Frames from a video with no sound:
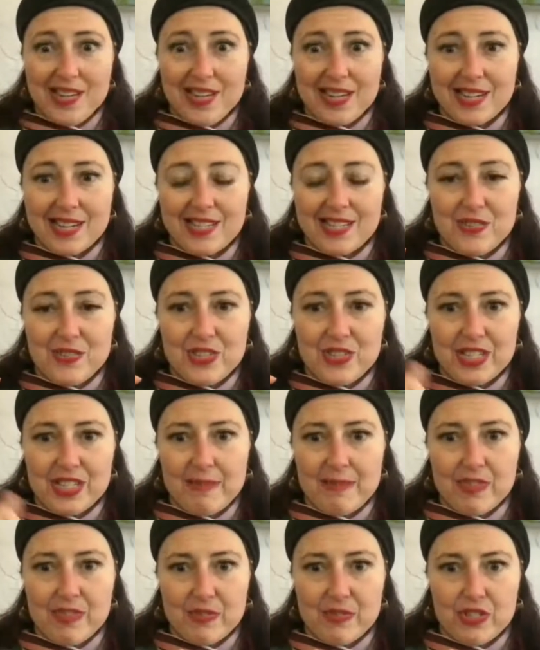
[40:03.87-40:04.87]
It includes a
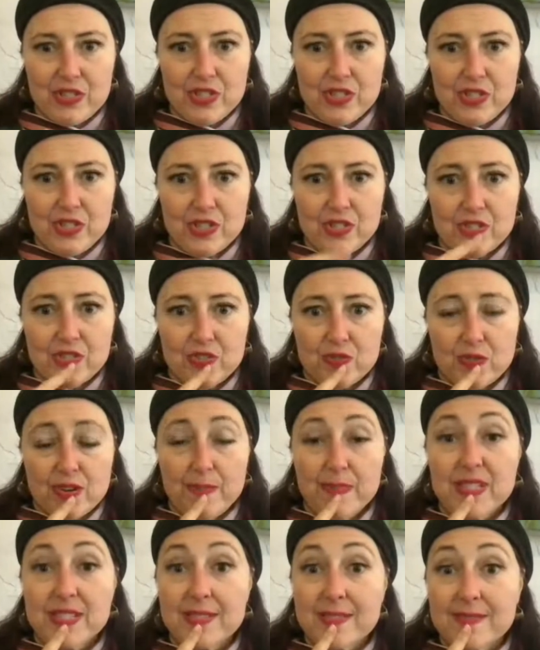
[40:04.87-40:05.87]
hypnosis
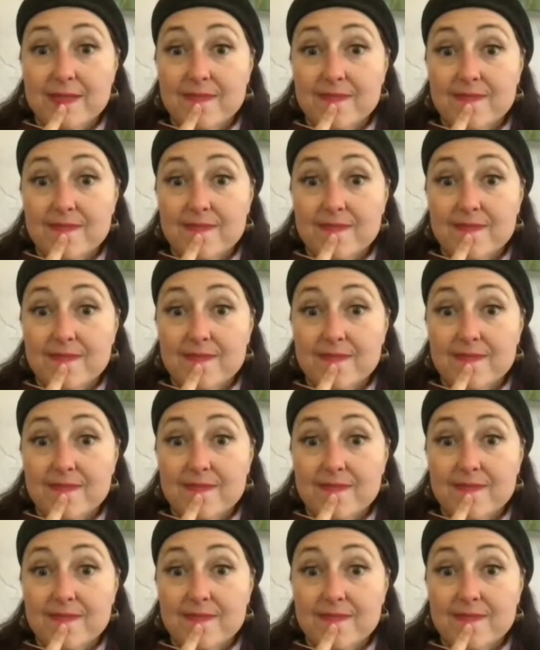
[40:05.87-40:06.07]
script